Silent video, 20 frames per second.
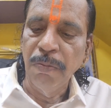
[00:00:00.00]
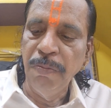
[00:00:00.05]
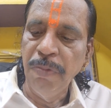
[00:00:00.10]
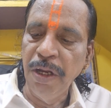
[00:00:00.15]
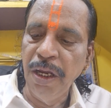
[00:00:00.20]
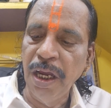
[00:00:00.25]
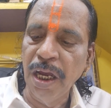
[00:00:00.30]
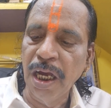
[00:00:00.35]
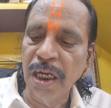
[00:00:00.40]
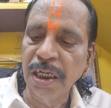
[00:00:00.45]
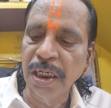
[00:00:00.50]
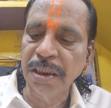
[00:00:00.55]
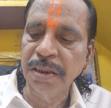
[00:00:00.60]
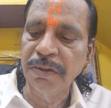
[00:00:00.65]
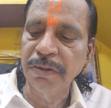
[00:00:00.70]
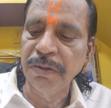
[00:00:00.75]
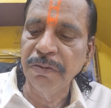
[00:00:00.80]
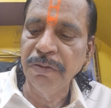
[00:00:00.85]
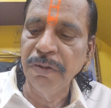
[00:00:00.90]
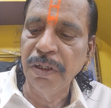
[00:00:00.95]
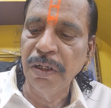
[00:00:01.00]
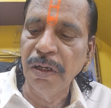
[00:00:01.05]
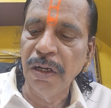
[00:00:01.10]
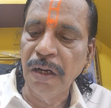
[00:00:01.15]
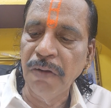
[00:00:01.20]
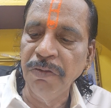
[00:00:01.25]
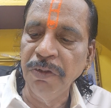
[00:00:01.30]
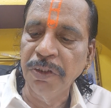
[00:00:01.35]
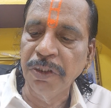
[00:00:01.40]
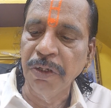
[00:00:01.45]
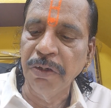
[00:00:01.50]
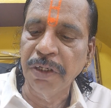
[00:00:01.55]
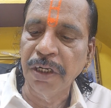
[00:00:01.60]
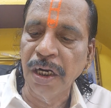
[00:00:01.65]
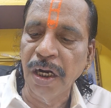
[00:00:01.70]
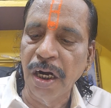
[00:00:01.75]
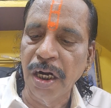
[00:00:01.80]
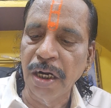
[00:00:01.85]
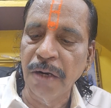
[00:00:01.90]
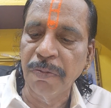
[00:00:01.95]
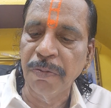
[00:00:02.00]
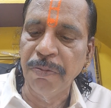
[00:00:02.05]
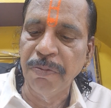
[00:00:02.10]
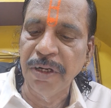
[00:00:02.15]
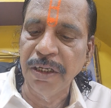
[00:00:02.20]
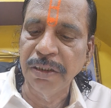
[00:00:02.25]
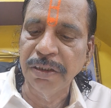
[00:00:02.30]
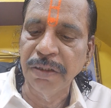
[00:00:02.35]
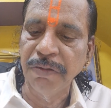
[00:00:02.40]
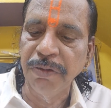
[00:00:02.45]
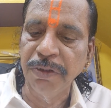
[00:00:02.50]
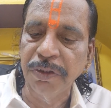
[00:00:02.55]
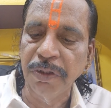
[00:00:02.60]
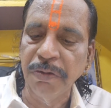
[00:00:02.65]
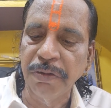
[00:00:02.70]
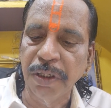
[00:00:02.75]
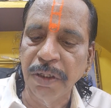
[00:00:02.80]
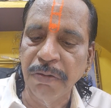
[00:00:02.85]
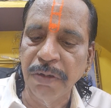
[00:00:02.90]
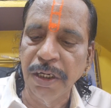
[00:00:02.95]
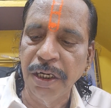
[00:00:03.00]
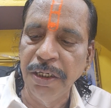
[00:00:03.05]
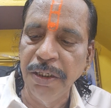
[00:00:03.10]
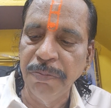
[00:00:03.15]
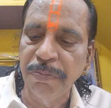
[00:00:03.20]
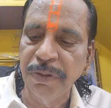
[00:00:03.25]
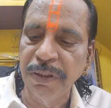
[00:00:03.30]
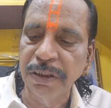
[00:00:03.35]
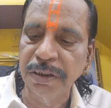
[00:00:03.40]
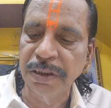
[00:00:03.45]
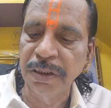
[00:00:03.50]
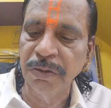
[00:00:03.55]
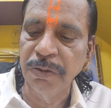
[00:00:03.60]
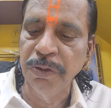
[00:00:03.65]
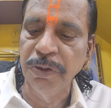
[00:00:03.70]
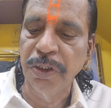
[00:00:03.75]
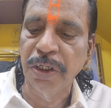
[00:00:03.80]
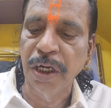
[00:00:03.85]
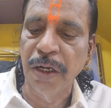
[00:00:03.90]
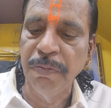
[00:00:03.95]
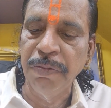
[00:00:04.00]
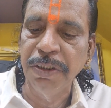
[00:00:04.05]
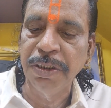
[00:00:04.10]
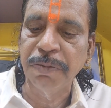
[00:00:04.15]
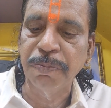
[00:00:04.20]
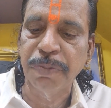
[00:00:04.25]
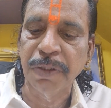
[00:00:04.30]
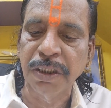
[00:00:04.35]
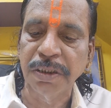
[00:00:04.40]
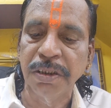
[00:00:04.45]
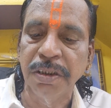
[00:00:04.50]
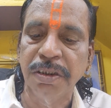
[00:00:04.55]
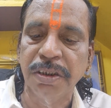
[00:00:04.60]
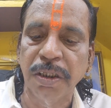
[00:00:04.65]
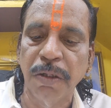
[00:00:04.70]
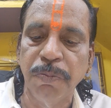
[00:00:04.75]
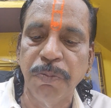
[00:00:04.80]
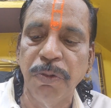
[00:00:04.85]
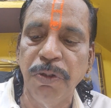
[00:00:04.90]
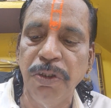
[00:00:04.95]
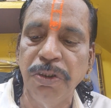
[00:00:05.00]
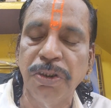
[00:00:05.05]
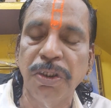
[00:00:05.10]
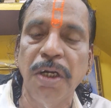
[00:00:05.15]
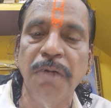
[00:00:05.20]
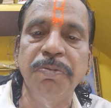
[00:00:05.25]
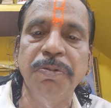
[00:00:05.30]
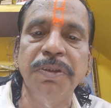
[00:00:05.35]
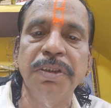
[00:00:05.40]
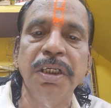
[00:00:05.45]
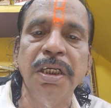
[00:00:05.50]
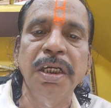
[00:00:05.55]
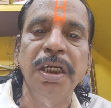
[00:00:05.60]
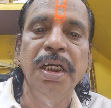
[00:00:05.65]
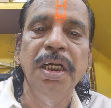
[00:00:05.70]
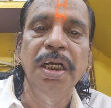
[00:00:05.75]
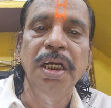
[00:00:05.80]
may arrest without an order from magistrate, without any person who commits presence of police officer